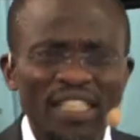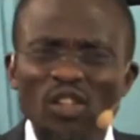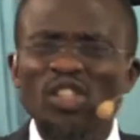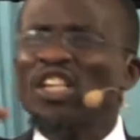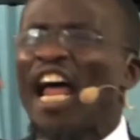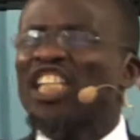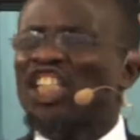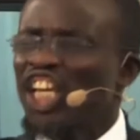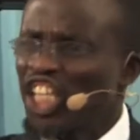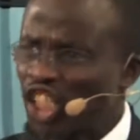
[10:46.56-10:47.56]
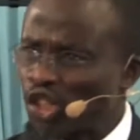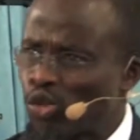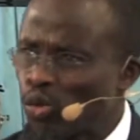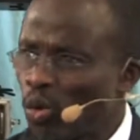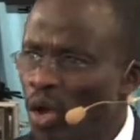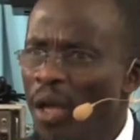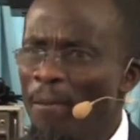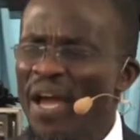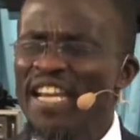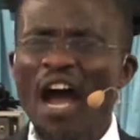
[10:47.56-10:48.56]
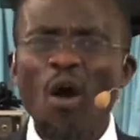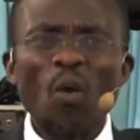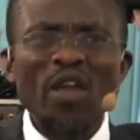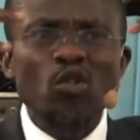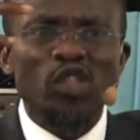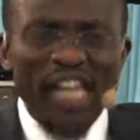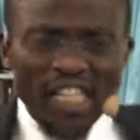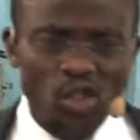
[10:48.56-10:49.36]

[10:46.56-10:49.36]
So that changes you. But now when you sense